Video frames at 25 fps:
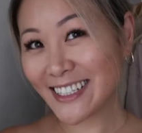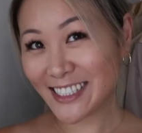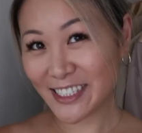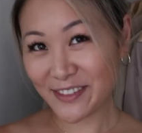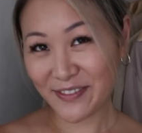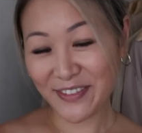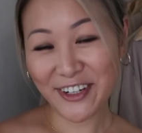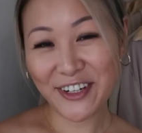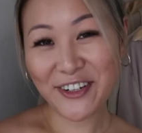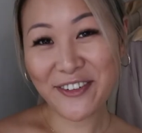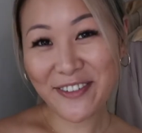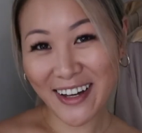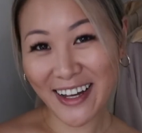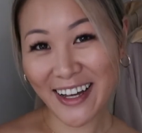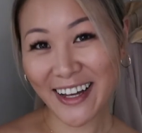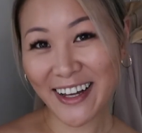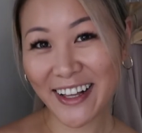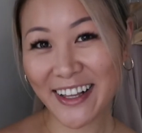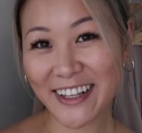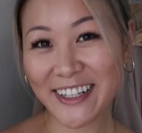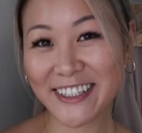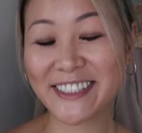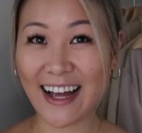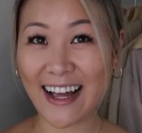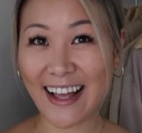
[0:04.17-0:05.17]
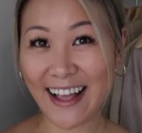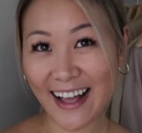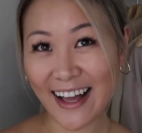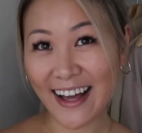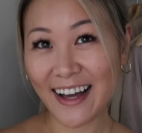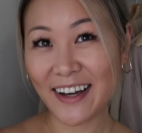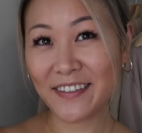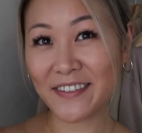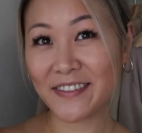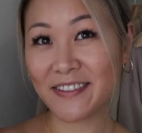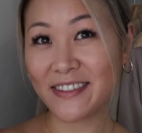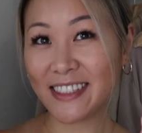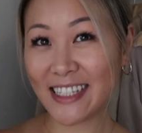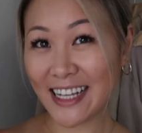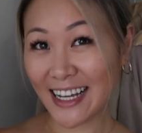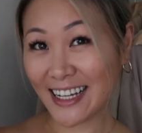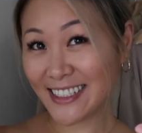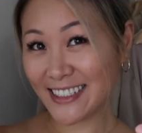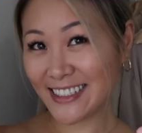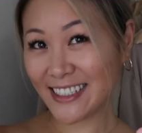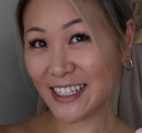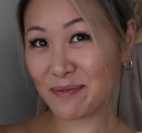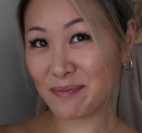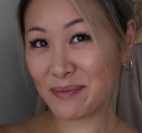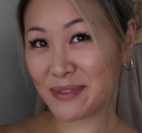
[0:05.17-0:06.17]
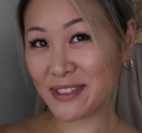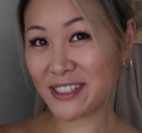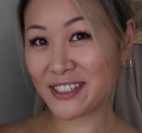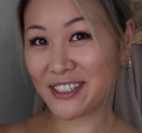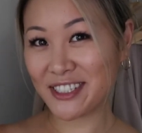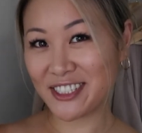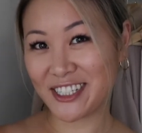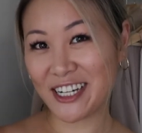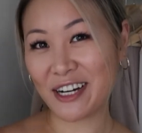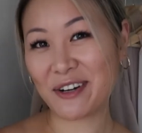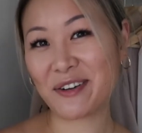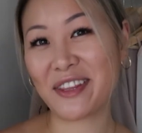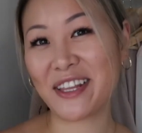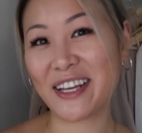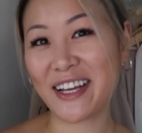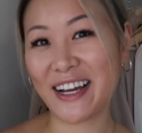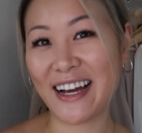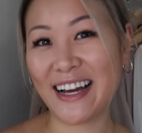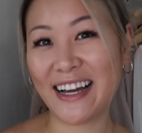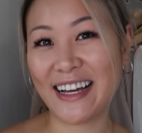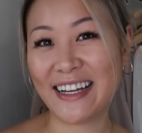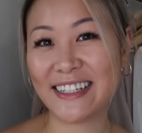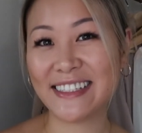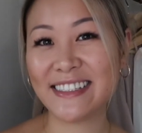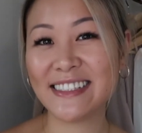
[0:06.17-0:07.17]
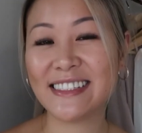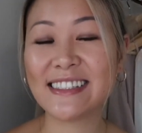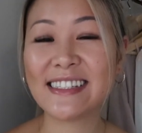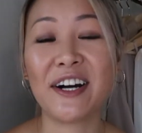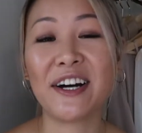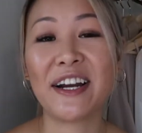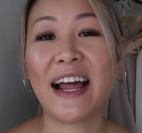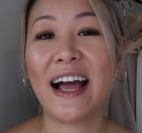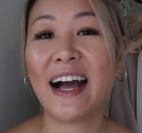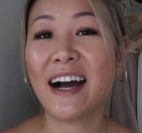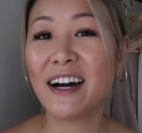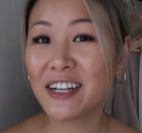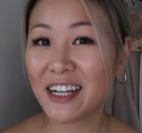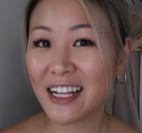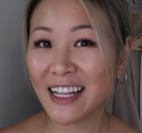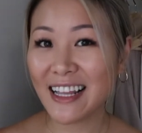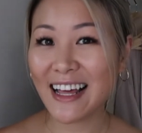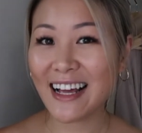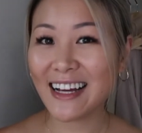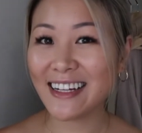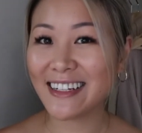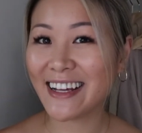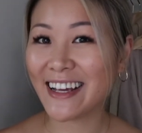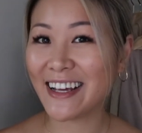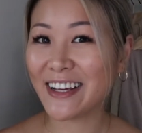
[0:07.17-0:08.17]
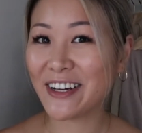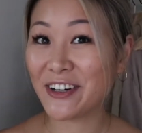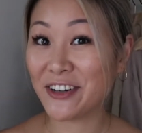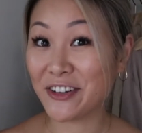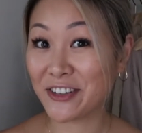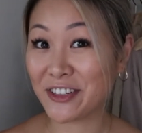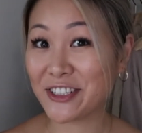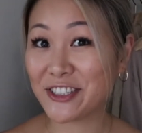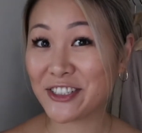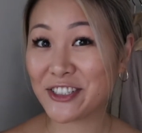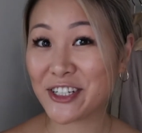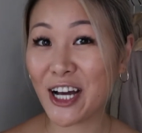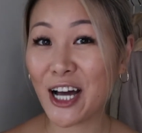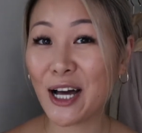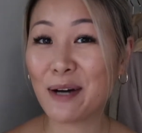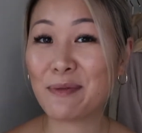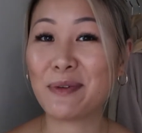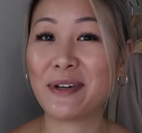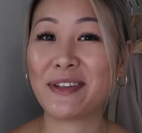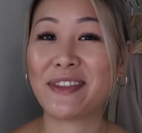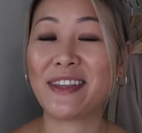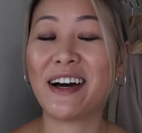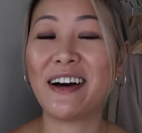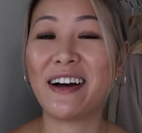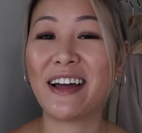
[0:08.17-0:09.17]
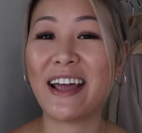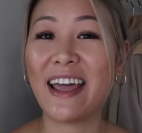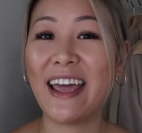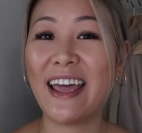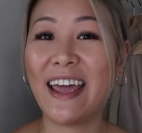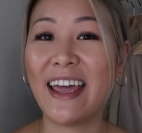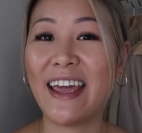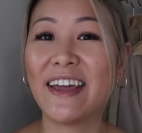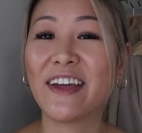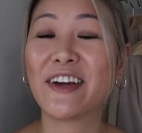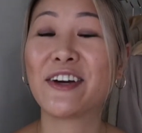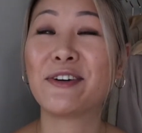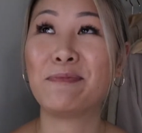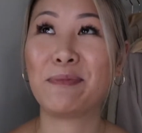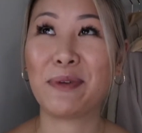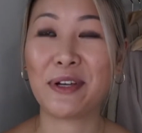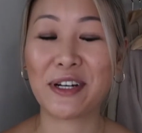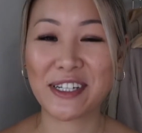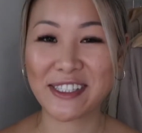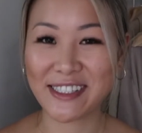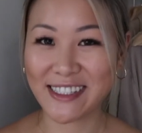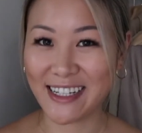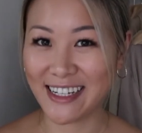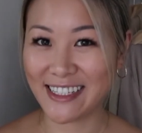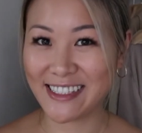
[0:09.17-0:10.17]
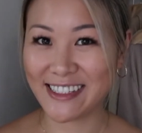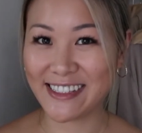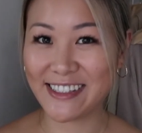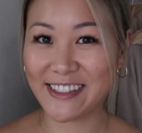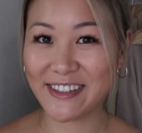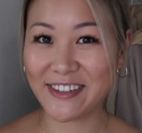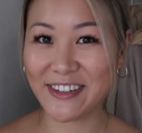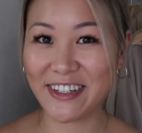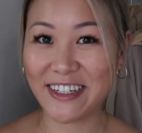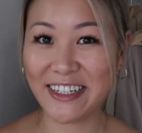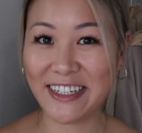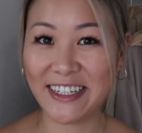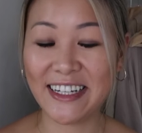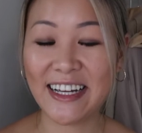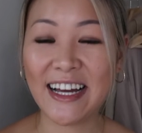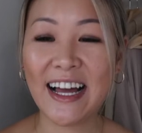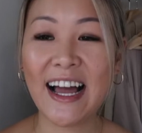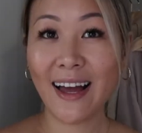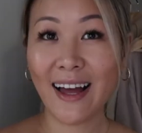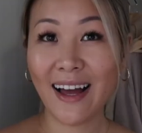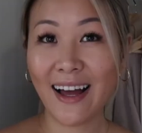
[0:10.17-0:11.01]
it's been a while. I have 10 tips to share with you guys on how to land a coding job without a computer science degree.